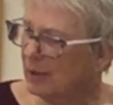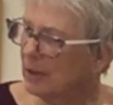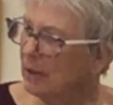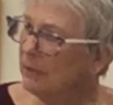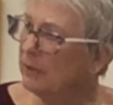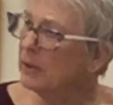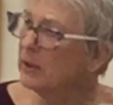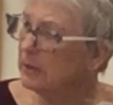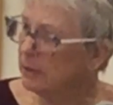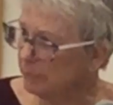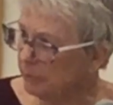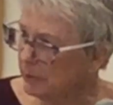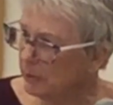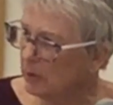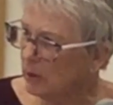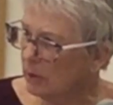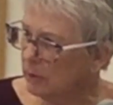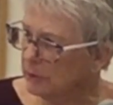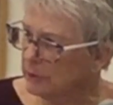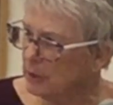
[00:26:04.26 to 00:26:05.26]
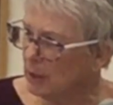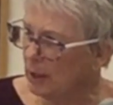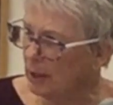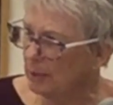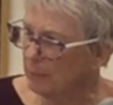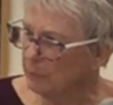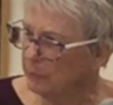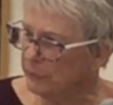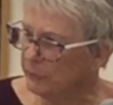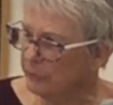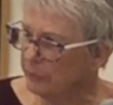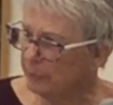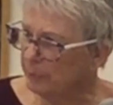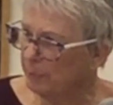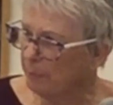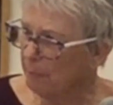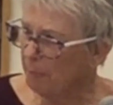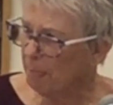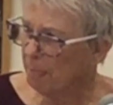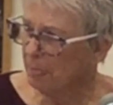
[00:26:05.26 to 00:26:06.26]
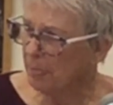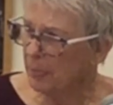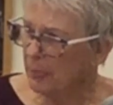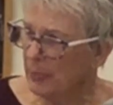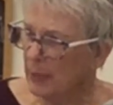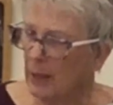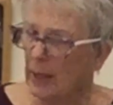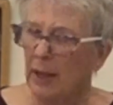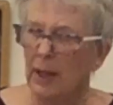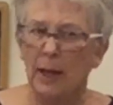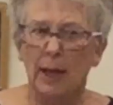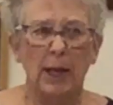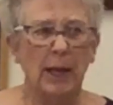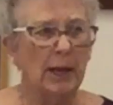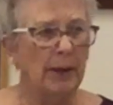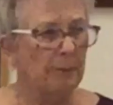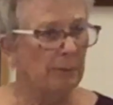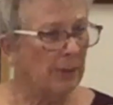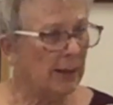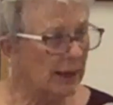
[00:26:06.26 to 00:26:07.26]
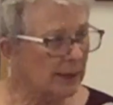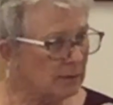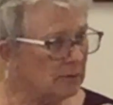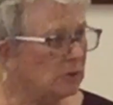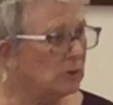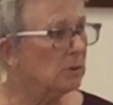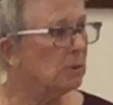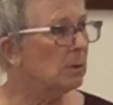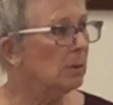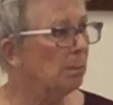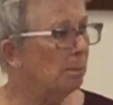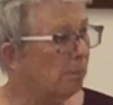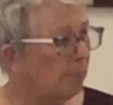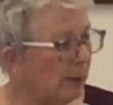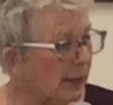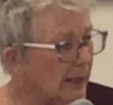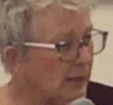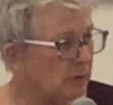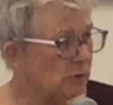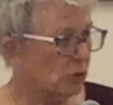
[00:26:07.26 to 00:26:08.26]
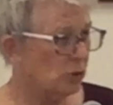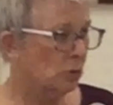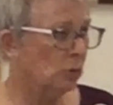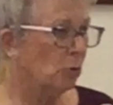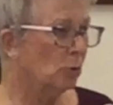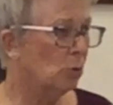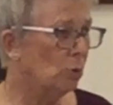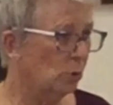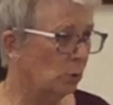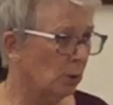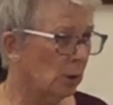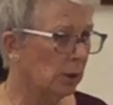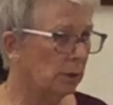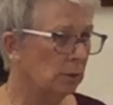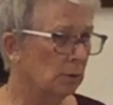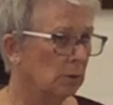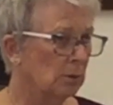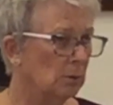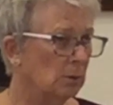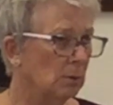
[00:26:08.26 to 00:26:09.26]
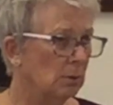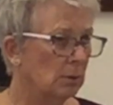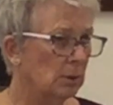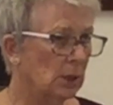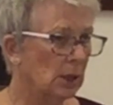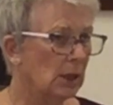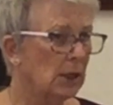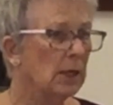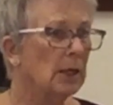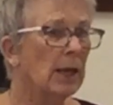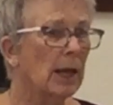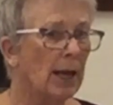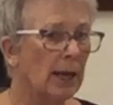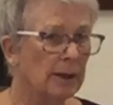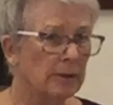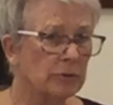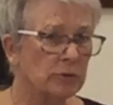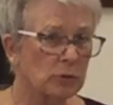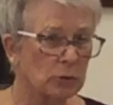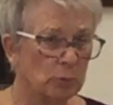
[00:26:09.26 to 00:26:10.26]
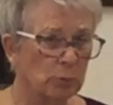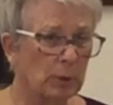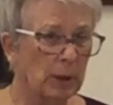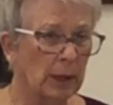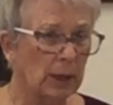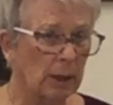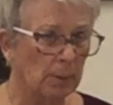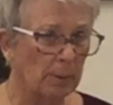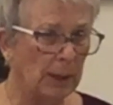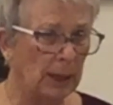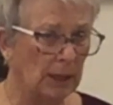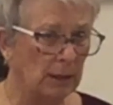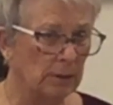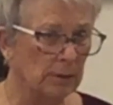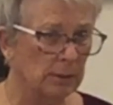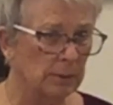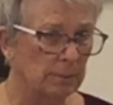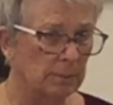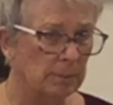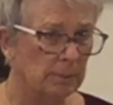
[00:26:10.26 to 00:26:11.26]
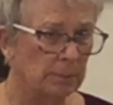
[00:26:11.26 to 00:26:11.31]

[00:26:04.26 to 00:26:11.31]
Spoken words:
in the difficult times. And that's the best good that he has to recommend.